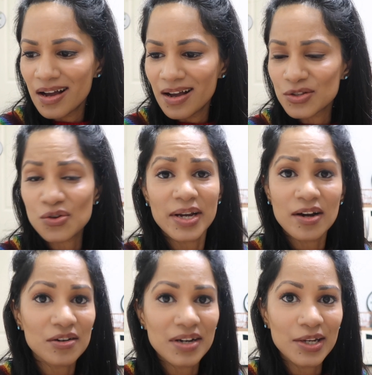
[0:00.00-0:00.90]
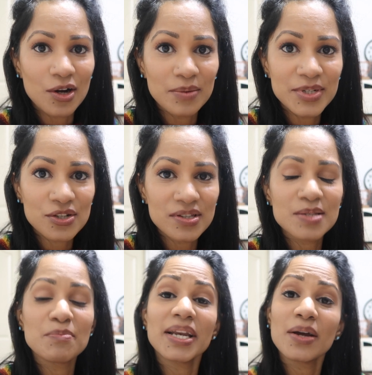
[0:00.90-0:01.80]
uh, so I can't really comment on
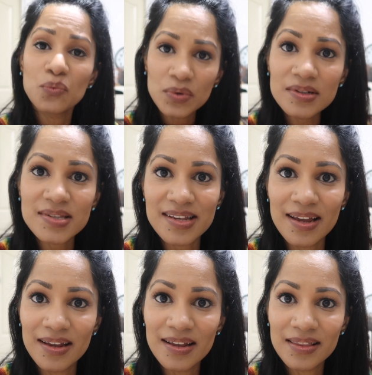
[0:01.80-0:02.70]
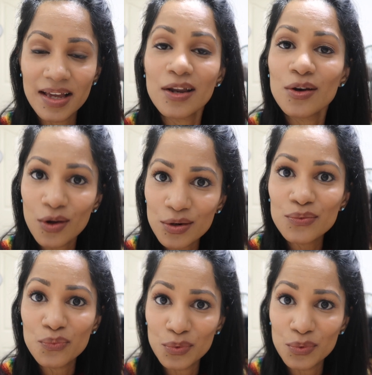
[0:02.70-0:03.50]
this, but I will say that a lot of